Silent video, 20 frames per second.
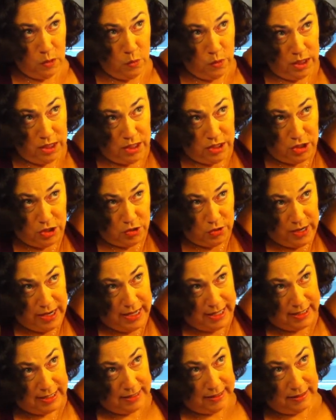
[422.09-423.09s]
with the
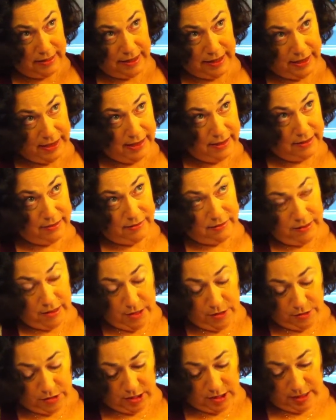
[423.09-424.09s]
streaks in it
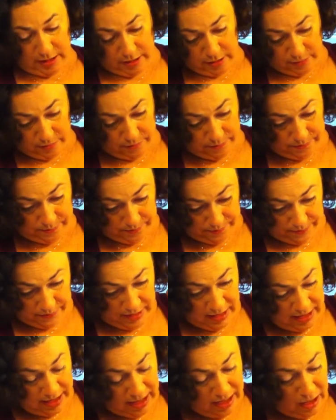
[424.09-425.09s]
years ago,
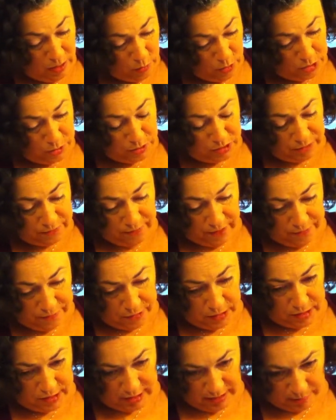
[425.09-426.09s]
which was fun
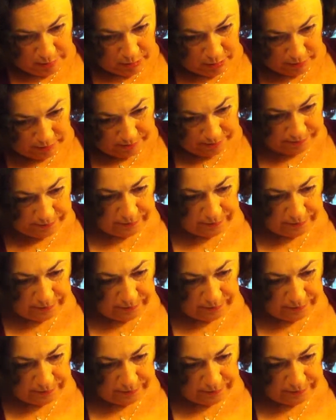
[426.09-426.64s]
for the summer.